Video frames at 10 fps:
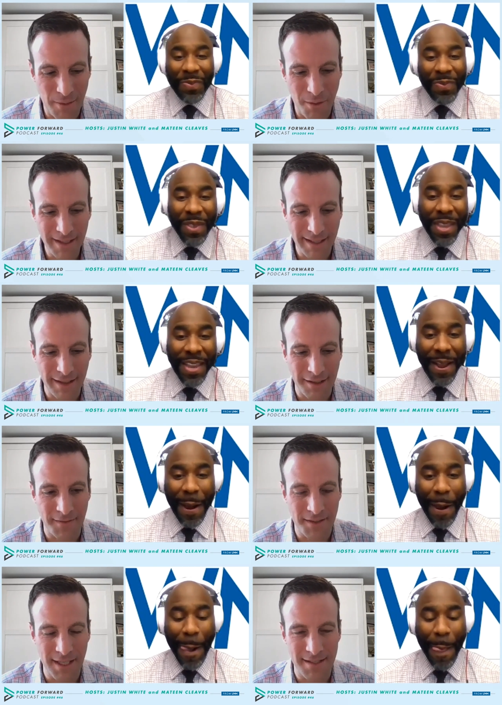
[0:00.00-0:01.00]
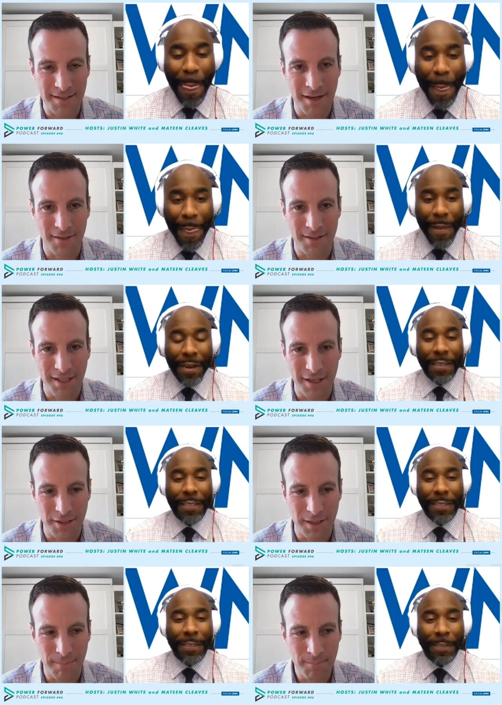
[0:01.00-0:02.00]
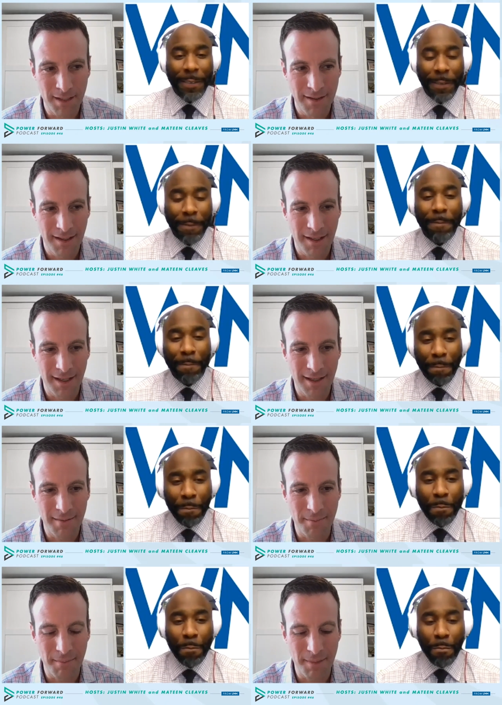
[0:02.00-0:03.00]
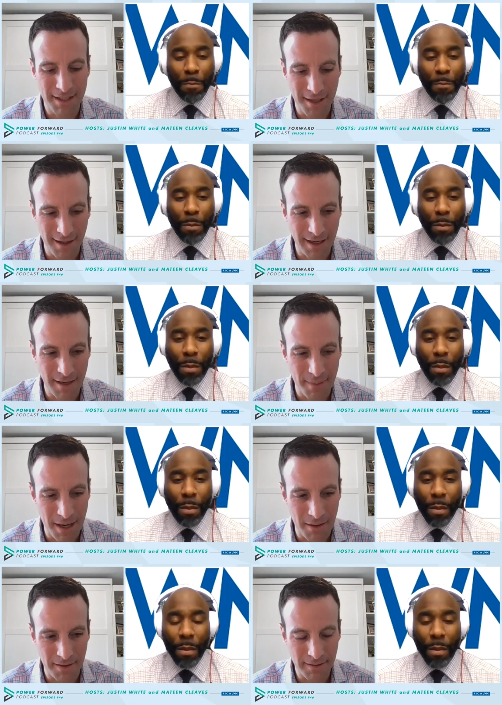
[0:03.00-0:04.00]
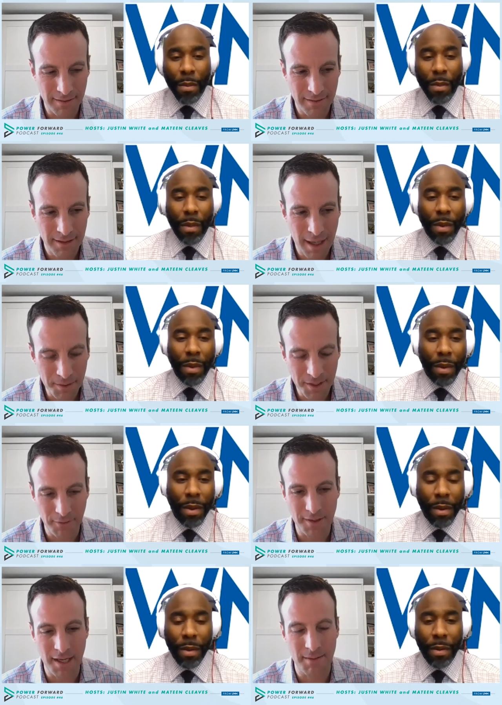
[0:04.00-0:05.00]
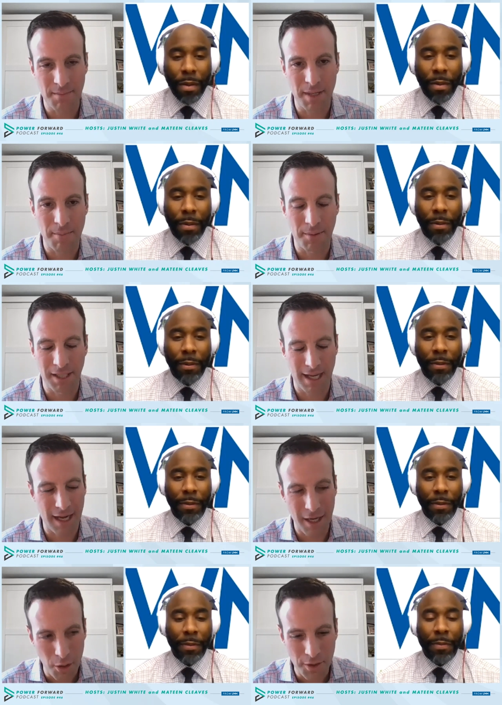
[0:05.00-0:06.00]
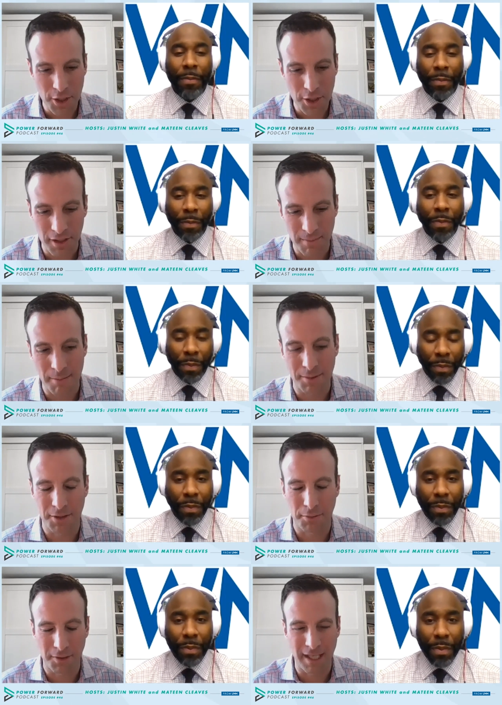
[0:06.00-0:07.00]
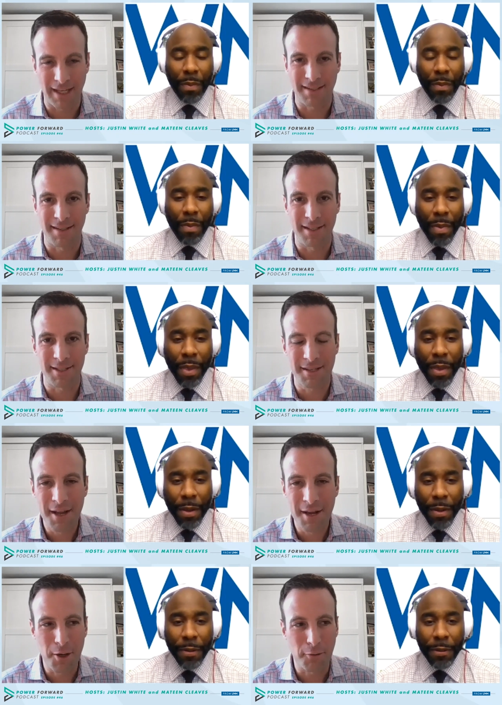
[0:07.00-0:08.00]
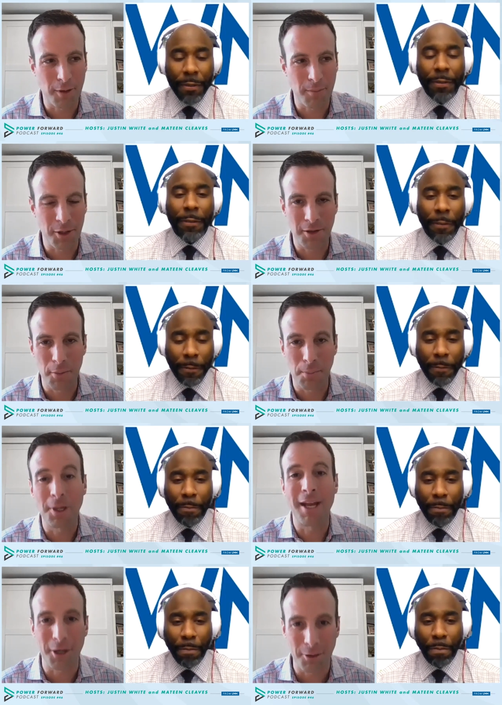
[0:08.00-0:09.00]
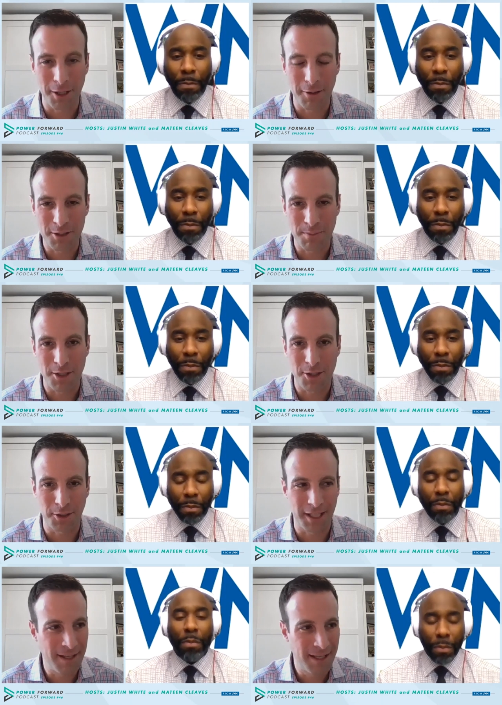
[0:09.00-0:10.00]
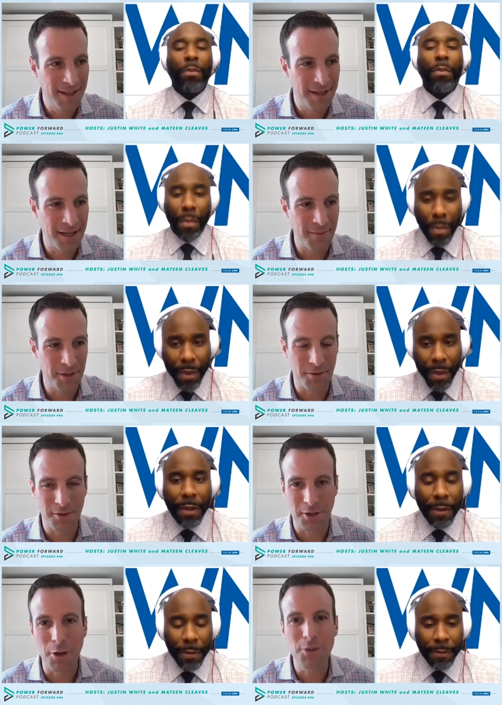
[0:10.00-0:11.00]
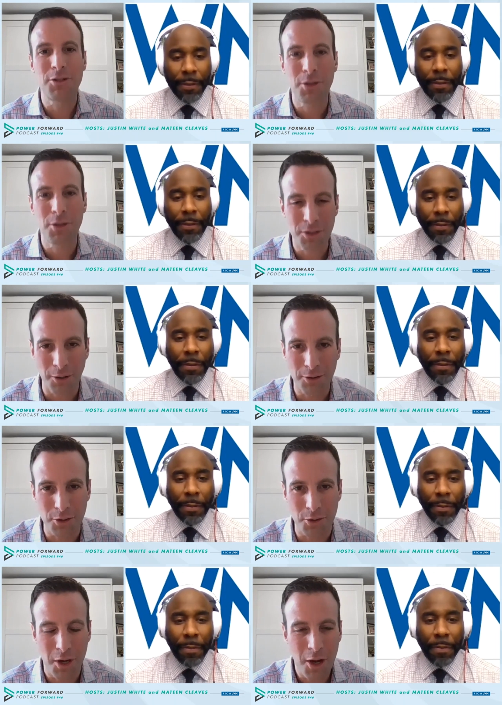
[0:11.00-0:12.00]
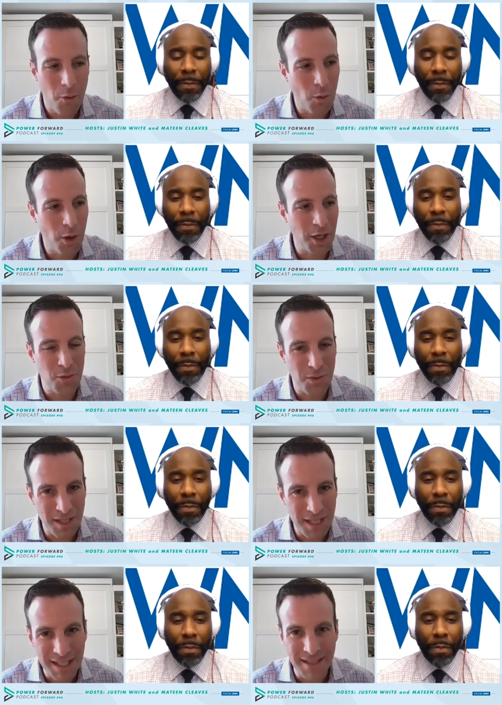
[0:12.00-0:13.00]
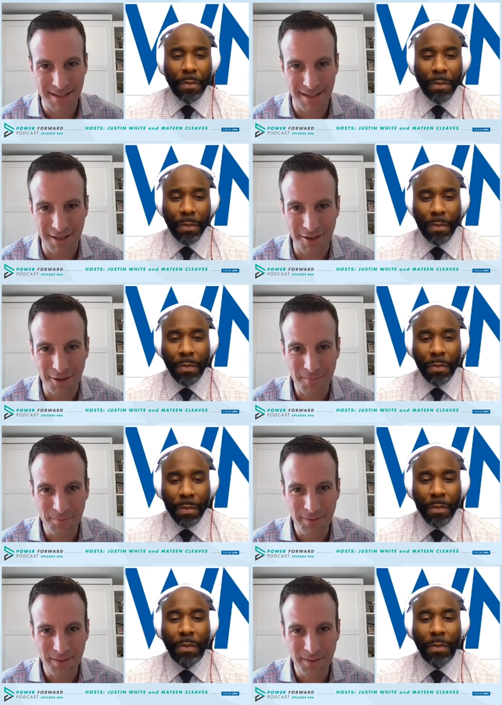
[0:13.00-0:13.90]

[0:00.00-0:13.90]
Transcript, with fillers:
Speaker 1: I want to kick off today's conversation, but by talking about a couple different types of people, and I know that you're going to be able to relate to this, you know, from your playing career, especially. You know, the coaches who told you what you needed to hear,